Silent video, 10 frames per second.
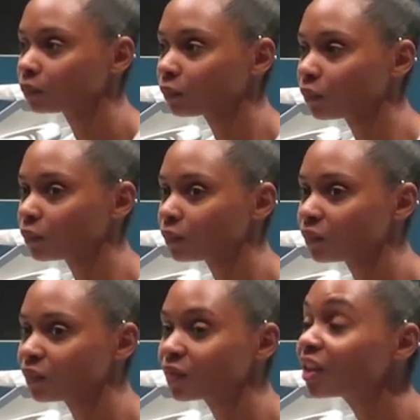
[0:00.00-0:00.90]
want to
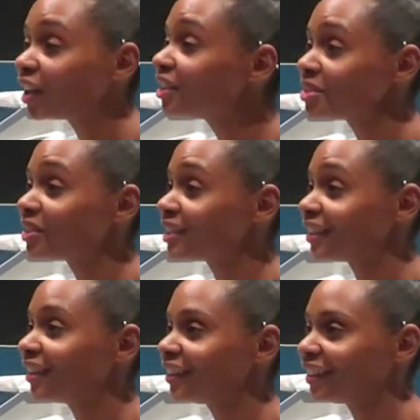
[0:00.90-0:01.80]
see what the
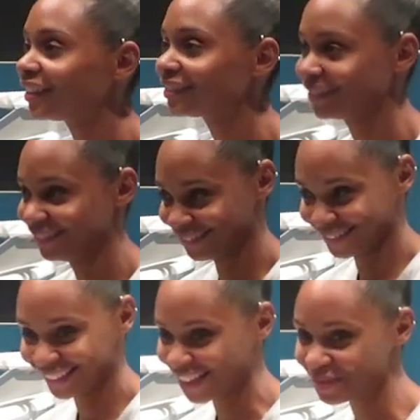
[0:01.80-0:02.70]
biopsy actually
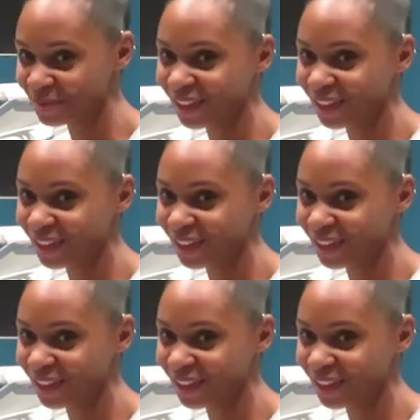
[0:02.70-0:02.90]
looks like